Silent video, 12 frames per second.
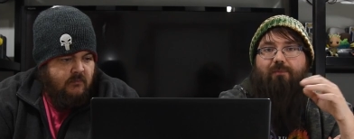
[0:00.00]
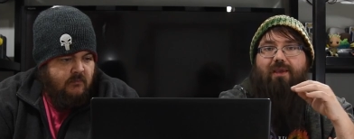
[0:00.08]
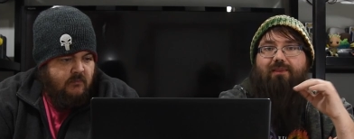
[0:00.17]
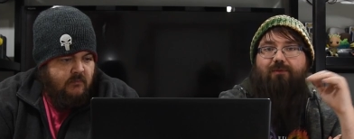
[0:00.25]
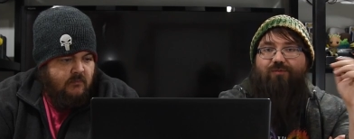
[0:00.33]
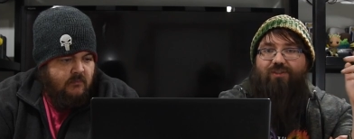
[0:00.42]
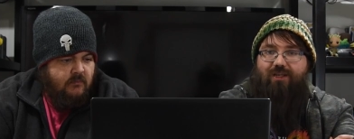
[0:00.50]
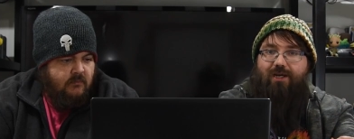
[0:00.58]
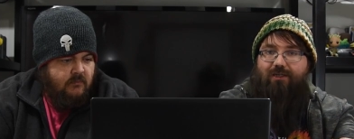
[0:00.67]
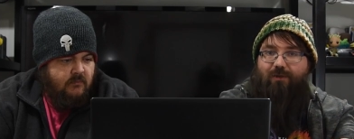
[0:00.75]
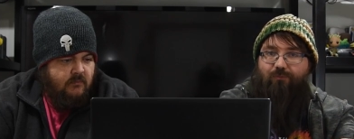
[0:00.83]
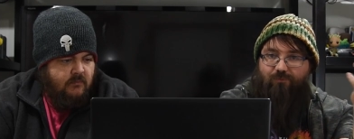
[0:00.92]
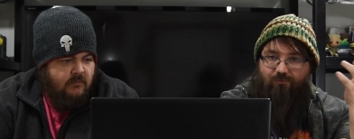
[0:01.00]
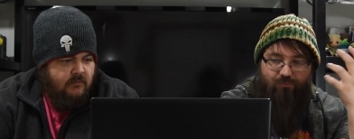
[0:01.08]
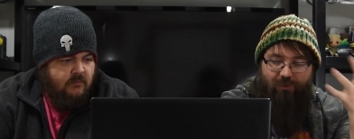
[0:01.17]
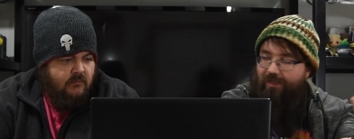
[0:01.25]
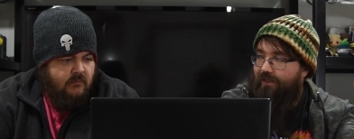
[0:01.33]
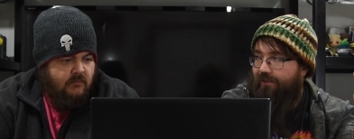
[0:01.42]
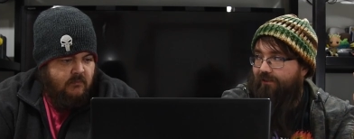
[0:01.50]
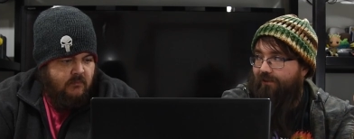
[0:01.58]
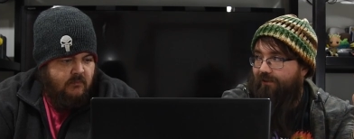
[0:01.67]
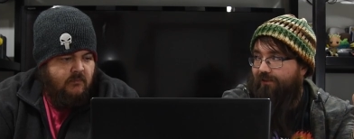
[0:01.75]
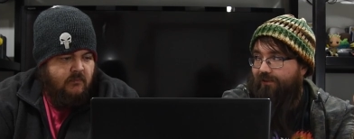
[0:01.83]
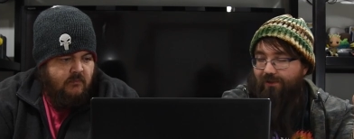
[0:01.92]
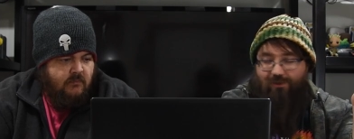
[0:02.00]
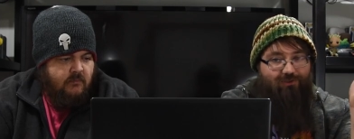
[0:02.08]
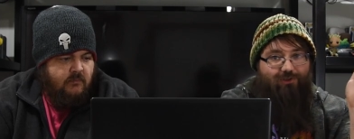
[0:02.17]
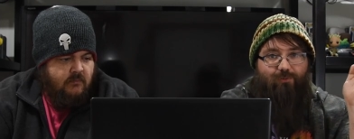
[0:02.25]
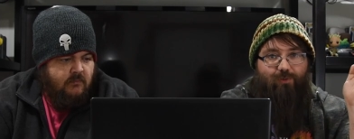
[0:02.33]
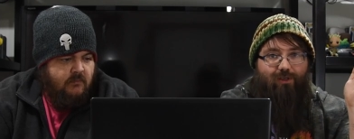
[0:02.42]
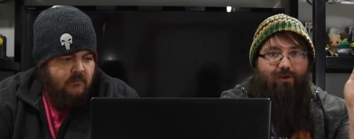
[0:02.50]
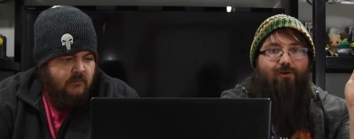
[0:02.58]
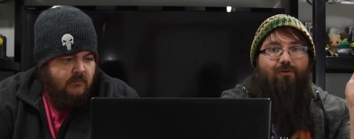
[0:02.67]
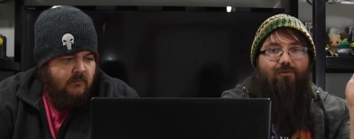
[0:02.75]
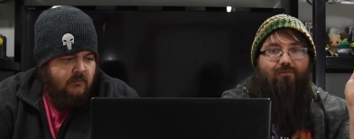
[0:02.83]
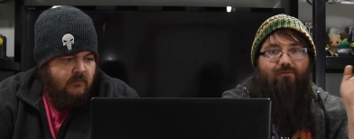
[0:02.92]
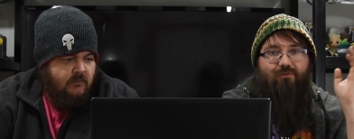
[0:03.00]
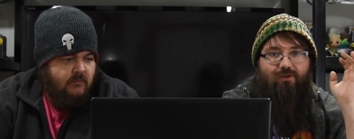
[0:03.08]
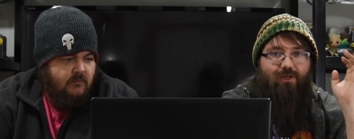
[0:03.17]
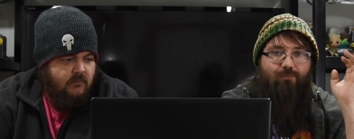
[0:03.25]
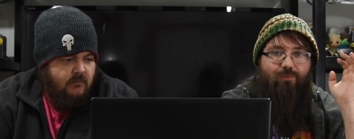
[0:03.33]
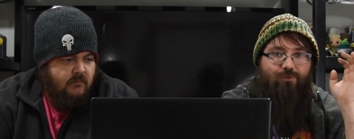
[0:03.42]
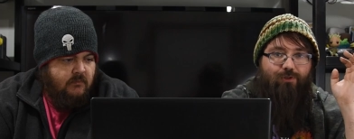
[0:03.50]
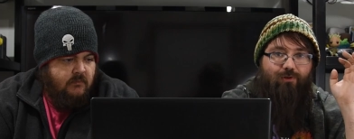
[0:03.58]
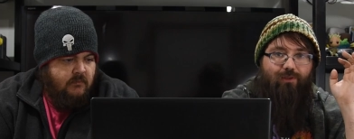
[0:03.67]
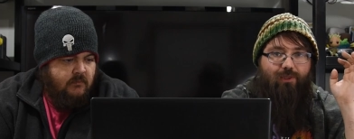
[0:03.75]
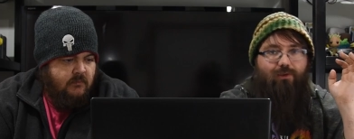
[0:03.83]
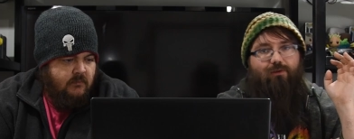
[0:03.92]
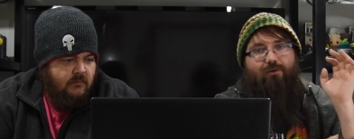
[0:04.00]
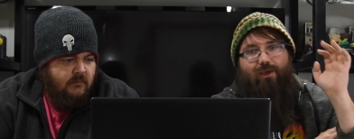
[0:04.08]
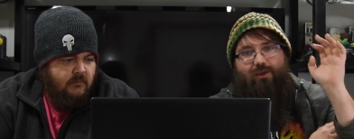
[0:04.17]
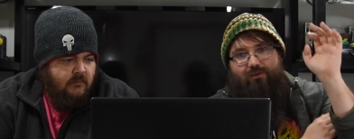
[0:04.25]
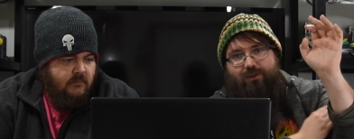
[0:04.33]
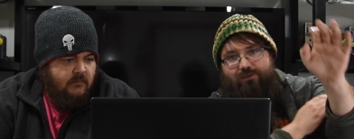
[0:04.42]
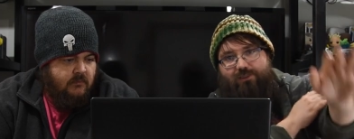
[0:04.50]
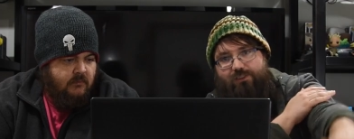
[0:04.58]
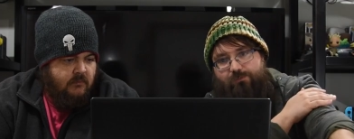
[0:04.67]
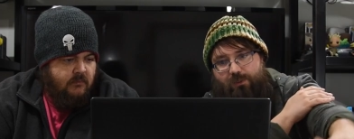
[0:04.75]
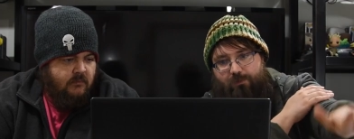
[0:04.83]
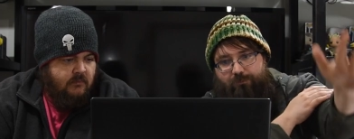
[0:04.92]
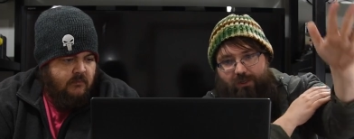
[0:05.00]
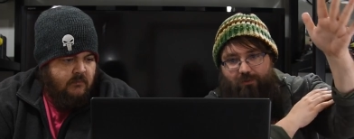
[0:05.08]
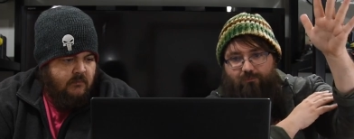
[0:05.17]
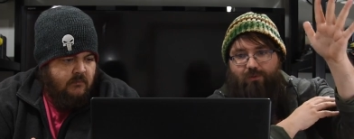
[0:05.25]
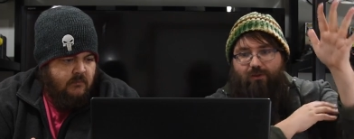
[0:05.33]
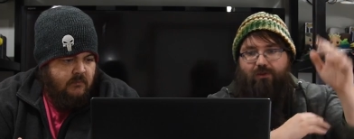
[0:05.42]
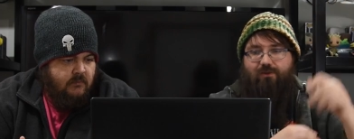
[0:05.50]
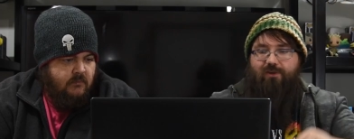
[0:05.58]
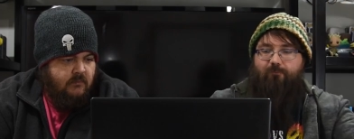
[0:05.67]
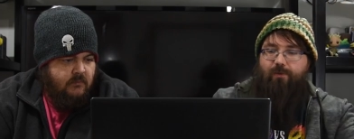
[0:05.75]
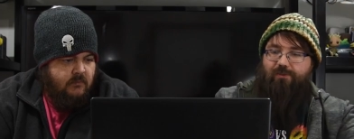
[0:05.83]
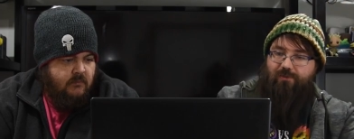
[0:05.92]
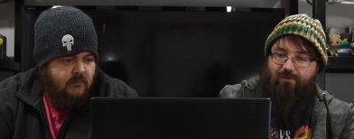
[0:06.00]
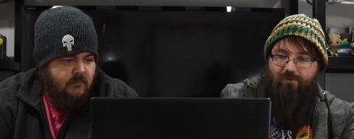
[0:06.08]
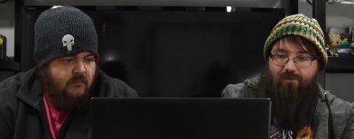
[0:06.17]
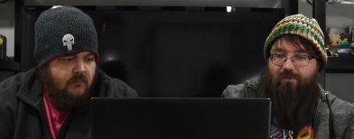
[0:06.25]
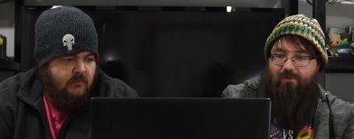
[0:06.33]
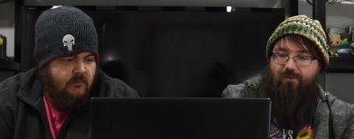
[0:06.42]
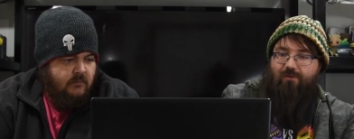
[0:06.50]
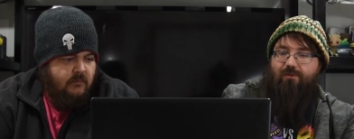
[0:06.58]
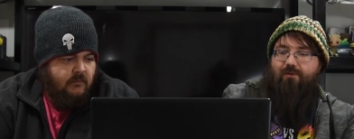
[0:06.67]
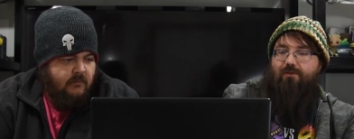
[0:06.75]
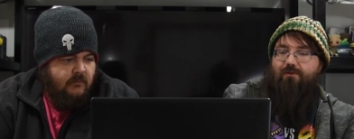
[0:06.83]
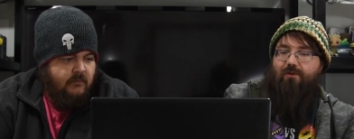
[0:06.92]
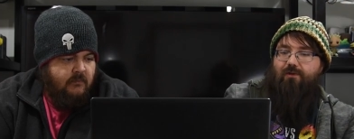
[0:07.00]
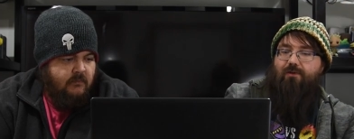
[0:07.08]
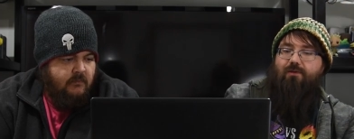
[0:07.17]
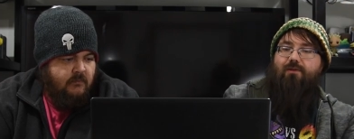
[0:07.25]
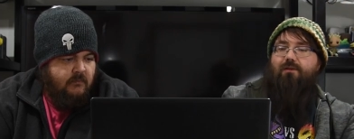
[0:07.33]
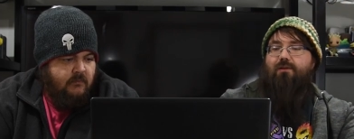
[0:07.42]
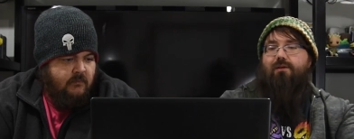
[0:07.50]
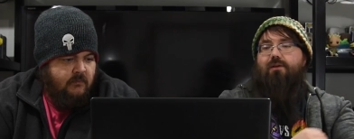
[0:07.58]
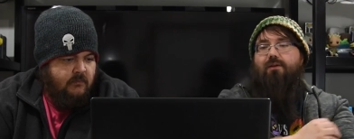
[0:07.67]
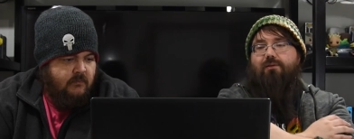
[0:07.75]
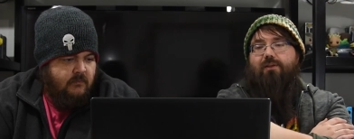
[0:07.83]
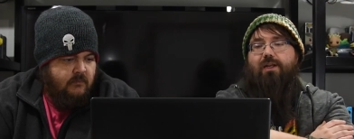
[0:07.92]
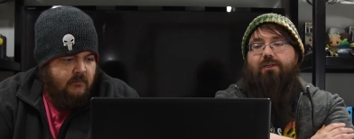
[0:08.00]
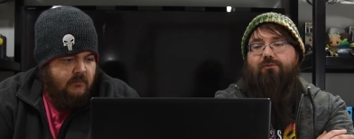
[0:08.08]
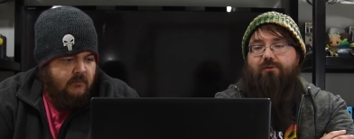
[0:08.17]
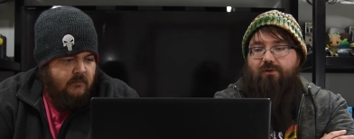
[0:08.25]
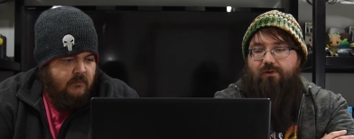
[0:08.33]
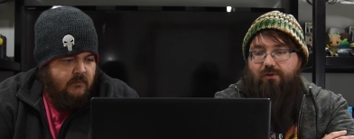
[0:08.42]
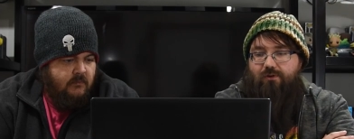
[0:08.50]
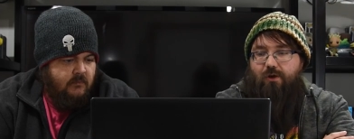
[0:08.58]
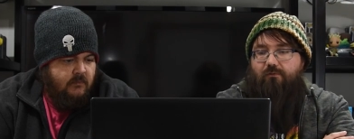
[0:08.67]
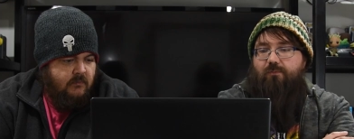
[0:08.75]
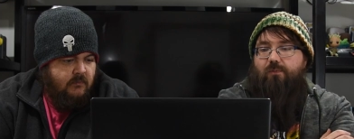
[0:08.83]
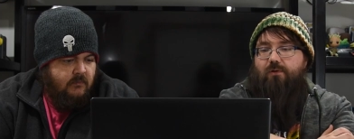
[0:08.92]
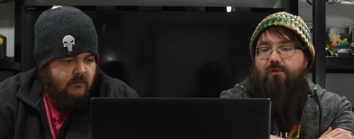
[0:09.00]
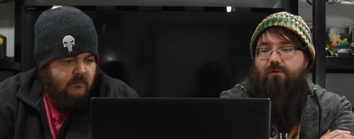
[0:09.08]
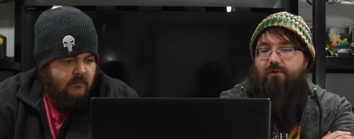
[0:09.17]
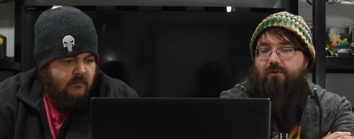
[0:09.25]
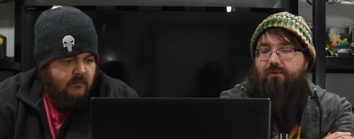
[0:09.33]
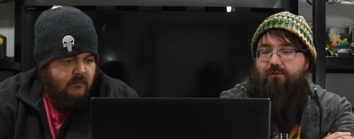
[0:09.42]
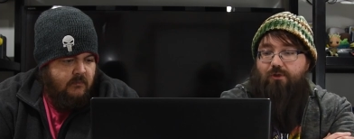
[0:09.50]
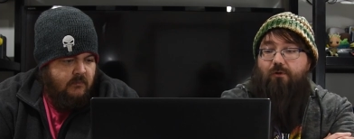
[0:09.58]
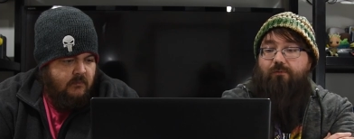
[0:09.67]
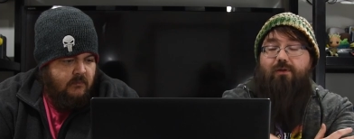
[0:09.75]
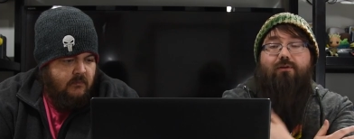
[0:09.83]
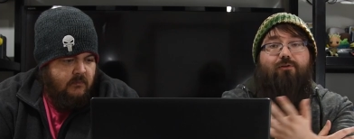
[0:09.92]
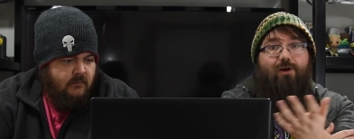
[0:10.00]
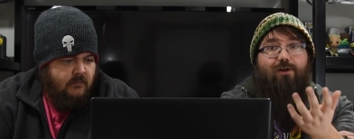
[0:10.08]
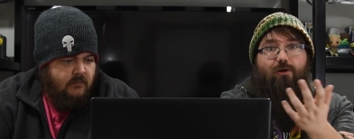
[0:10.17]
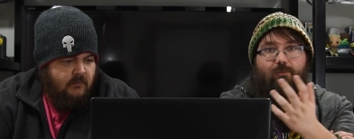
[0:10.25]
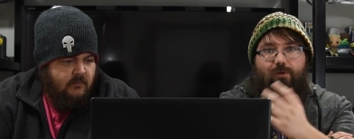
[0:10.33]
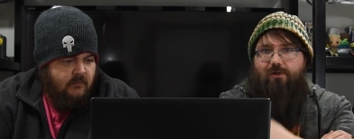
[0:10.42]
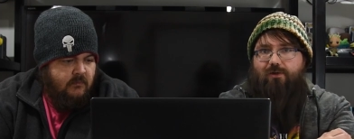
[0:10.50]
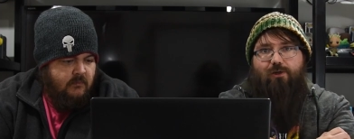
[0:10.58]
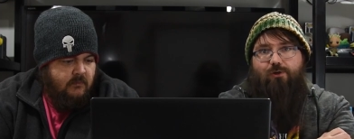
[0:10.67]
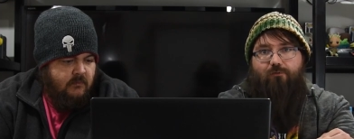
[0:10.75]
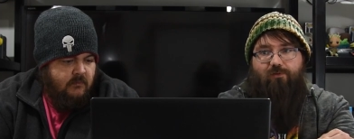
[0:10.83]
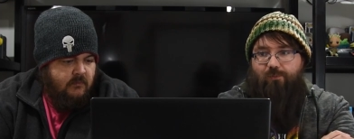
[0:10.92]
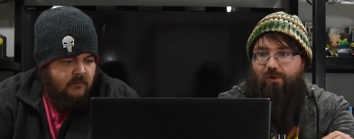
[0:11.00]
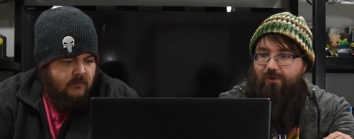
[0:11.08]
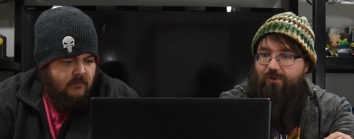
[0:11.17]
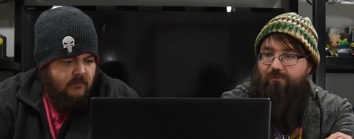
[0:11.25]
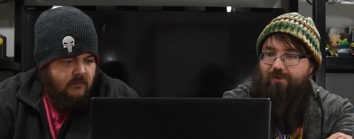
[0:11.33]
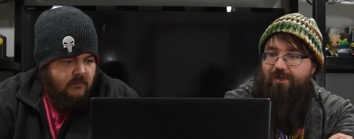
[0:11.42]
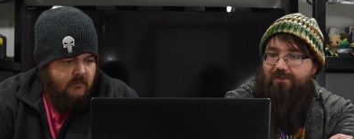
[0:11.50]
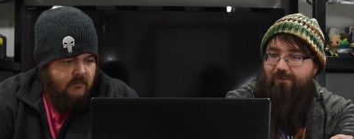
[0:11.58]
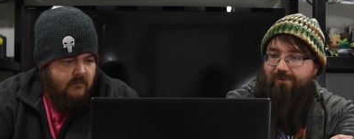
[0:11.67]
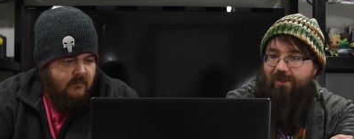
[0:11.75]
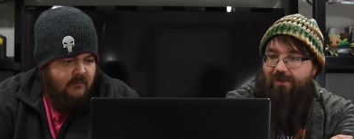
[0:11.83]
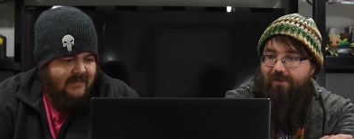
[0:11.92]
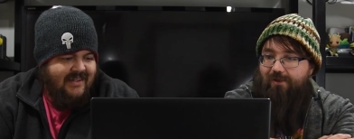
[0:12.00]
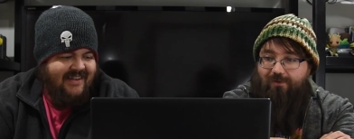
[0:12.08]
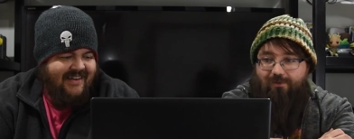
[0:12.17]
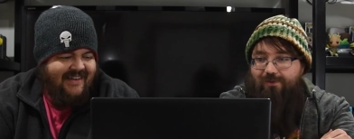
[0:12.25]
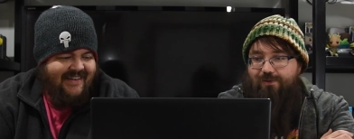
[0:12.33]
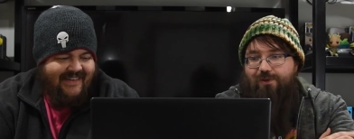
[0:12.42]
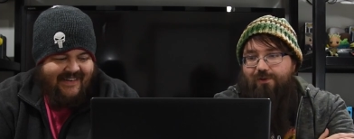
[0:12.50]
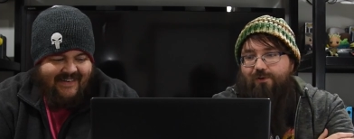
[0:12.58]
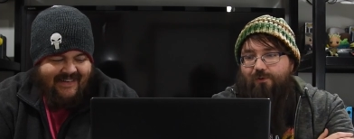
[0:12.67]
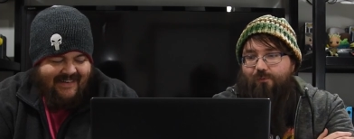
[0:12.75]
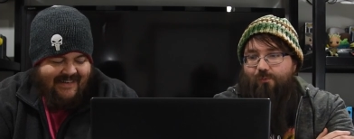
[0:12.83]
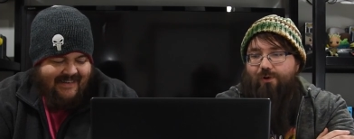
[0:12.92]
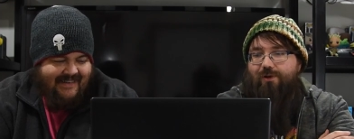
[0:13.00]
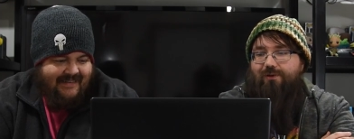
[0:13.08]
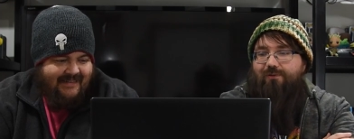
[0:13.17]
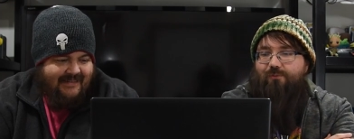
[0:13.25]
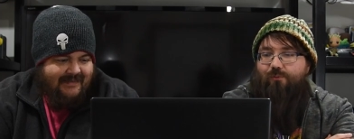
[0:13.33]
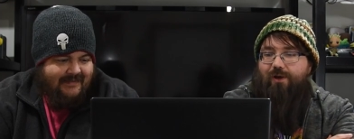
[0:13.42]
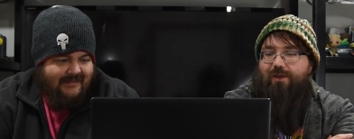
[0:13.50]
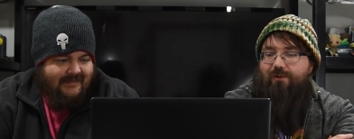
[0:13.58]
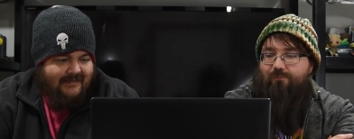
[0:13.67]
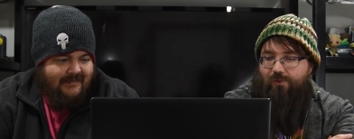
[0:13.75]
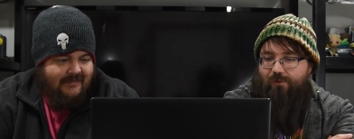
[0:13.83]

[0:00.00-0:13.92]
Speaker 1: to make them scared to play anything. So you're going to be like, oh, you didn't do anything? Okay, instant speed, bam, Niv-Mizzet. Done. The next one, Dovin, Bond, Dovin Grand Arbiter, not Dovin Bond, no one cares about that guy. One, white and